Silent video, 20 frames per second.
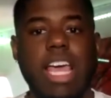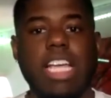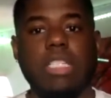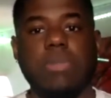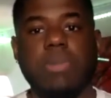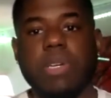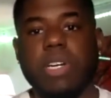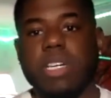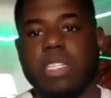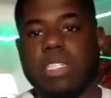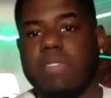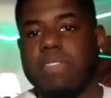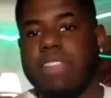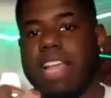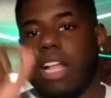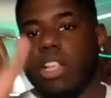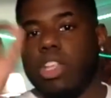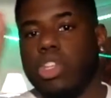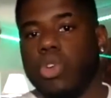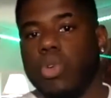is because of
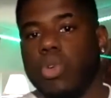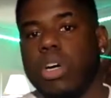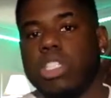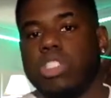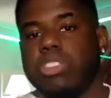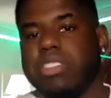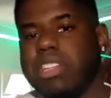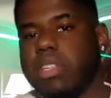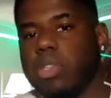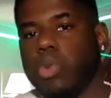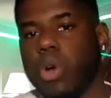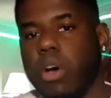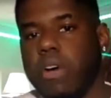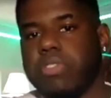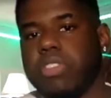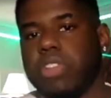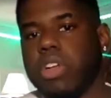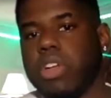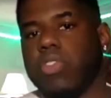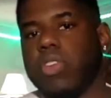that
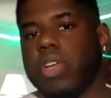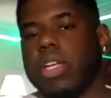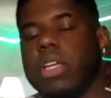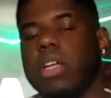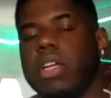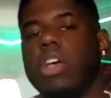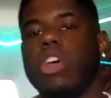212th degree.